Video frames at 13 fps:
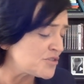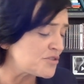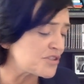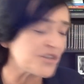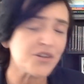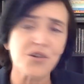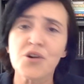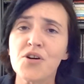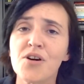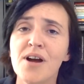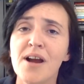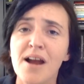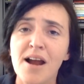to
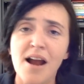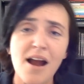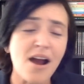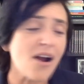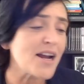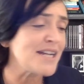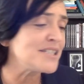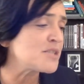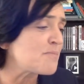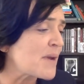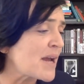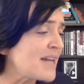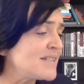secure our
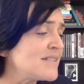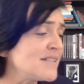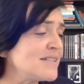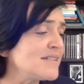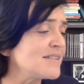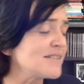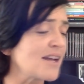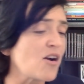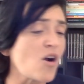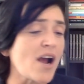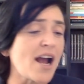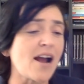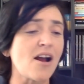independence,
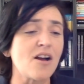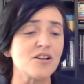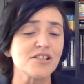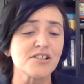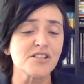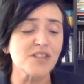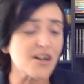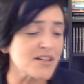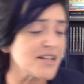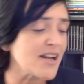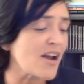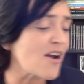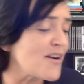or
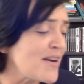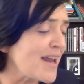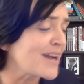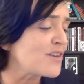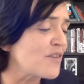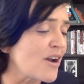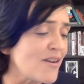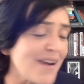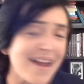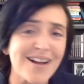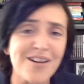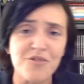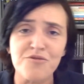certainly our
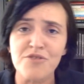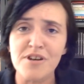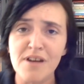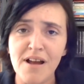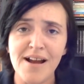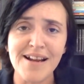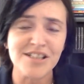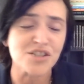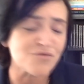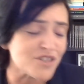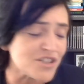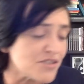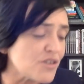lack of reliance,
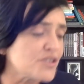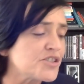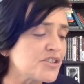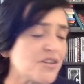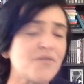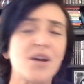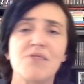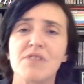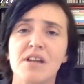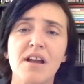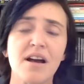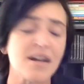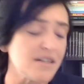reduction of our
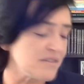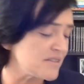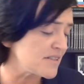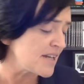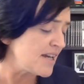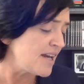reliance